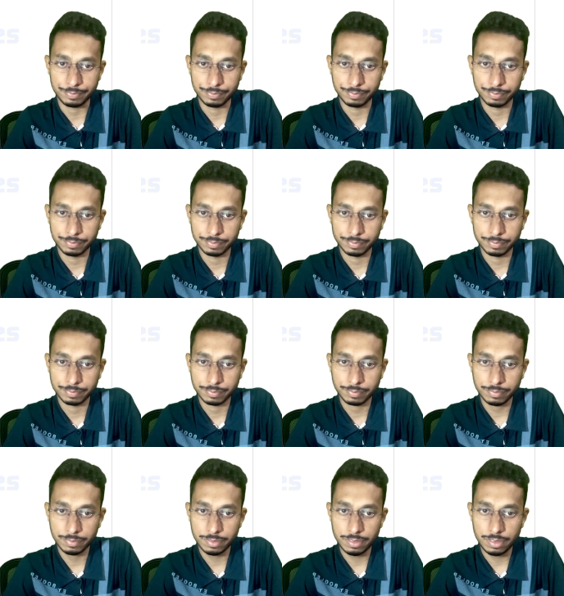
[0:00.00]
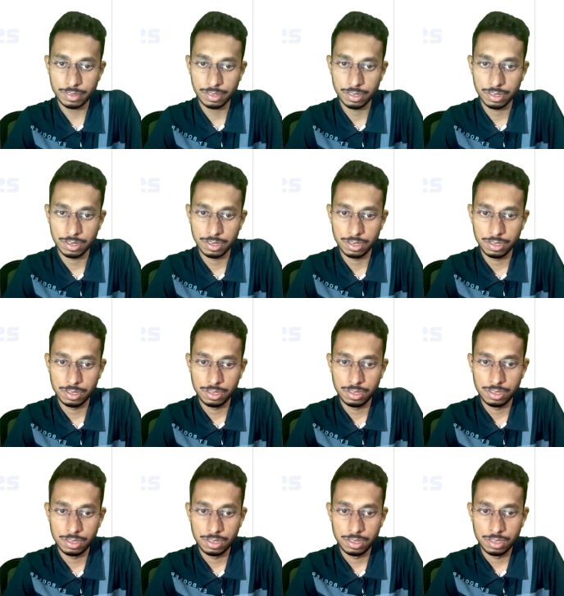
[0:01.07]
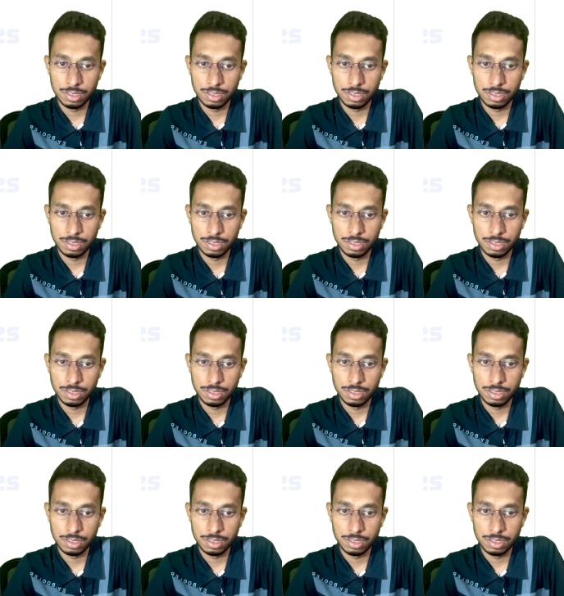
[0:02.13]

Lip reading: (silence)